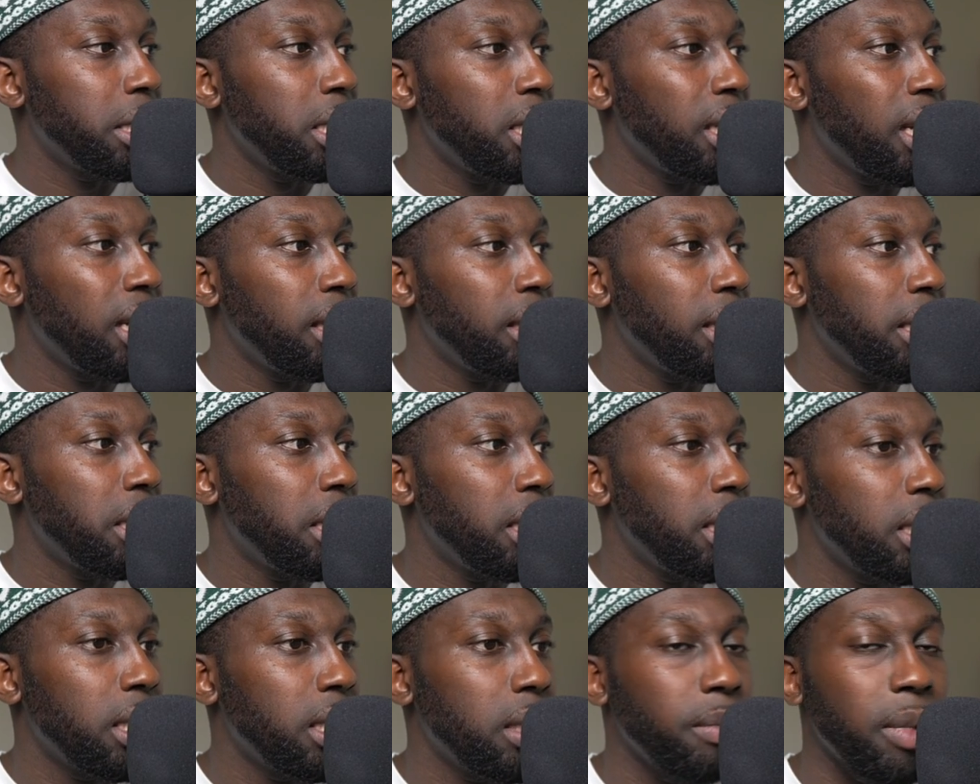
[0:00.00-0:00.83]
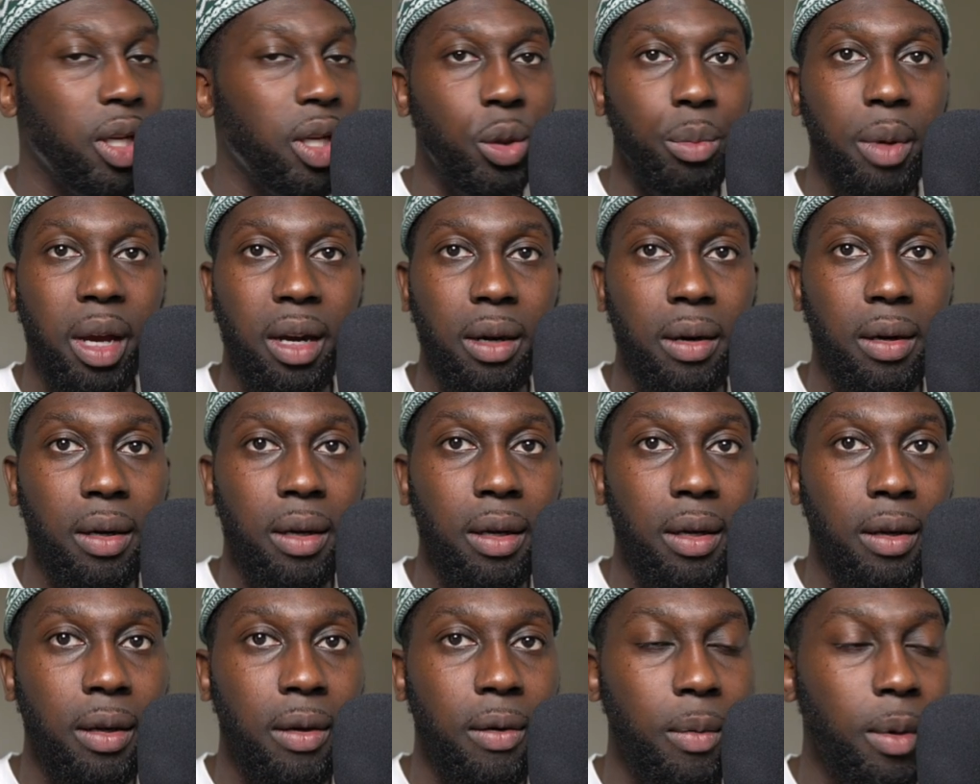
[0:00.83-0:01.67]
see that this is much better,
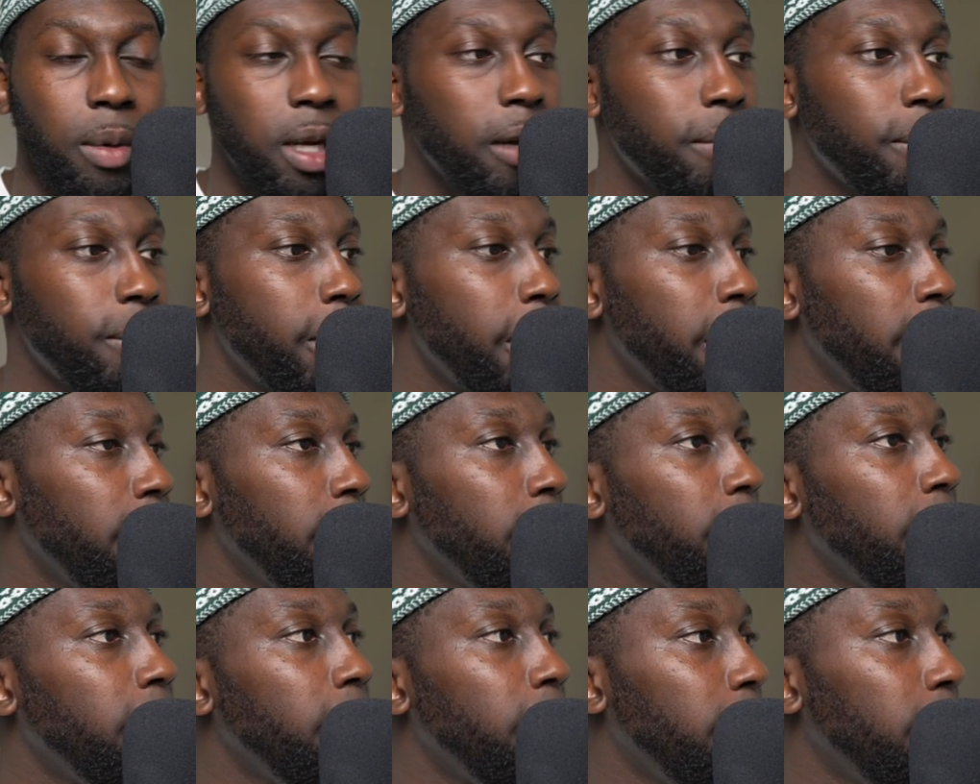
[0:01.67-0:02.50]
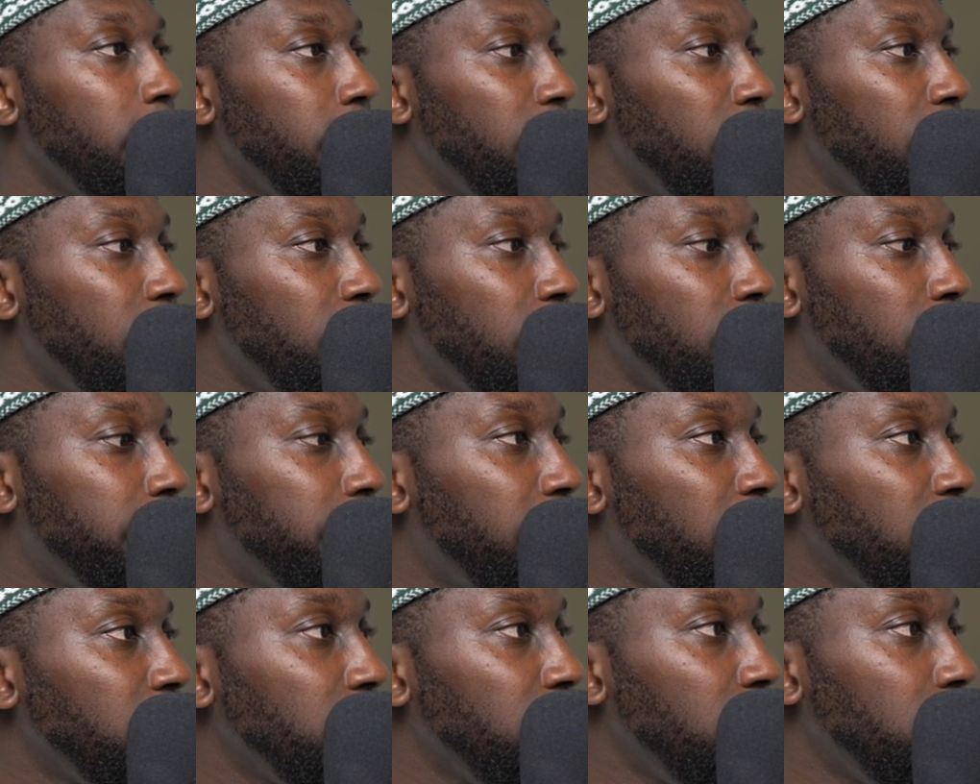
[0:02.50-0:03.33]
right? And
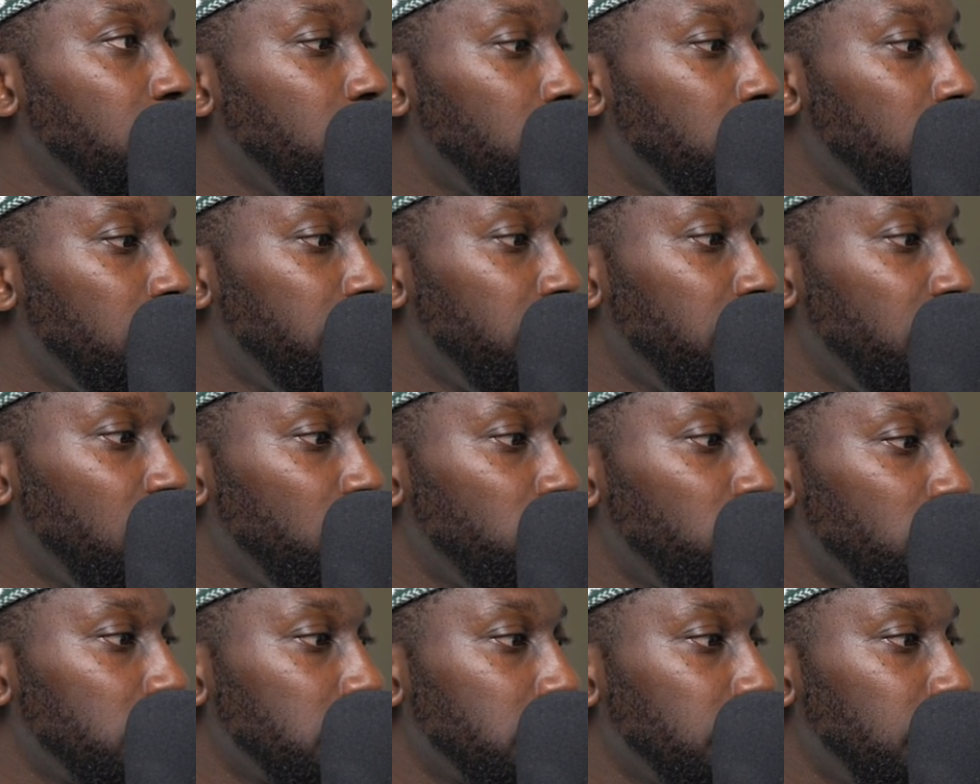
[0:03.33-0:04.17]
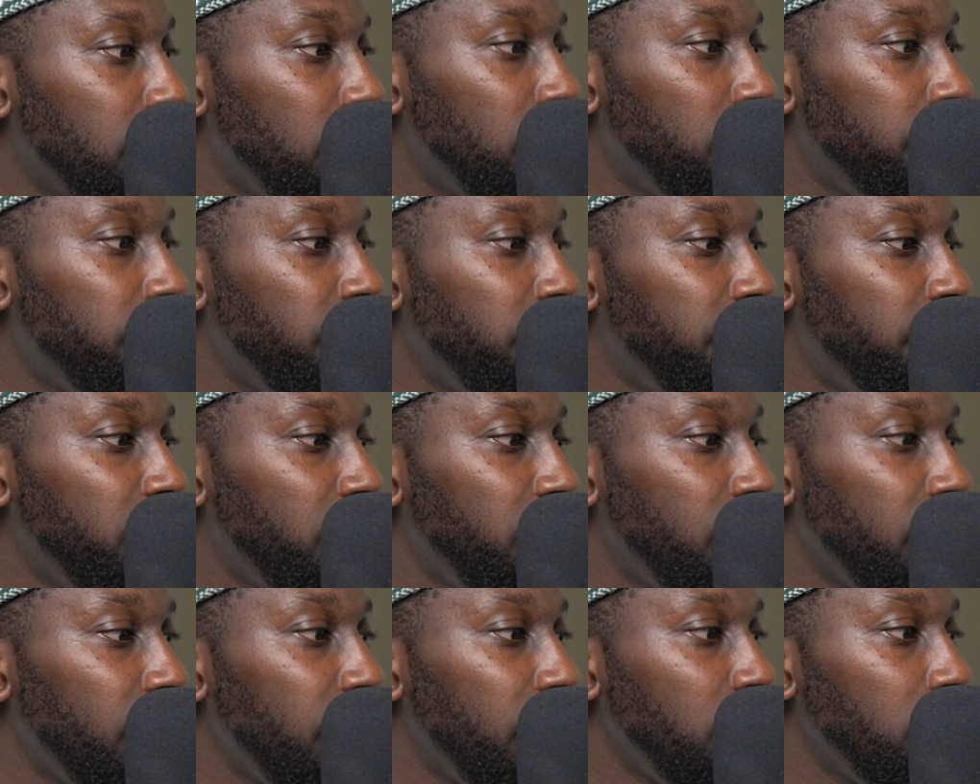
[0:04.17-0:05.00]
finally, I think it was line
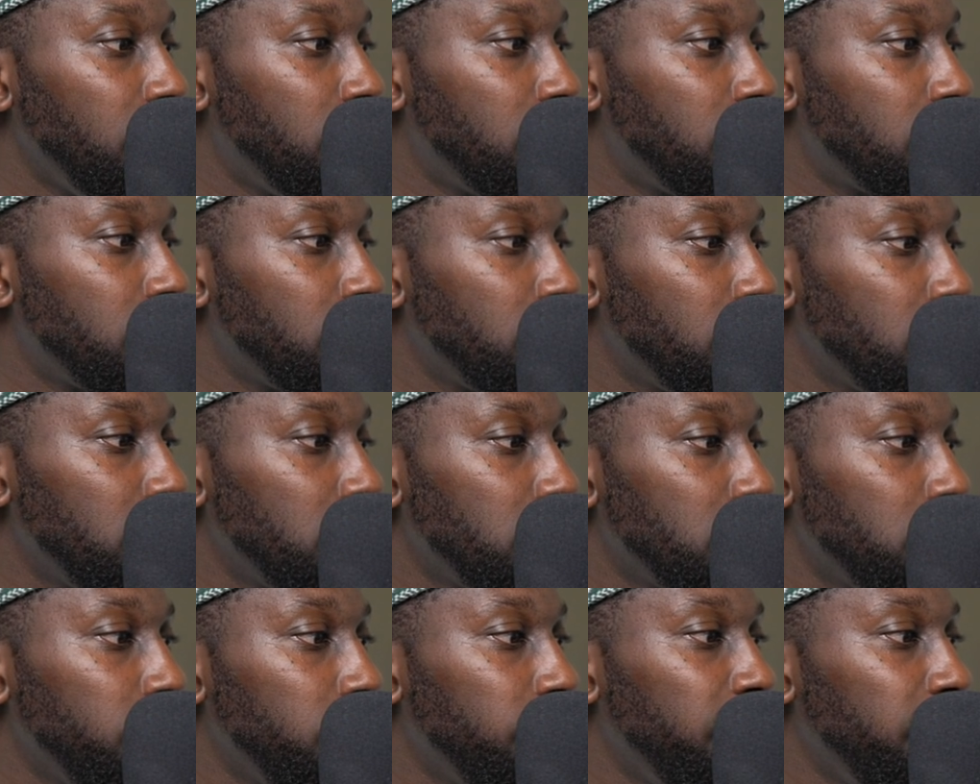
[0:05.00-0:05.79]
58. So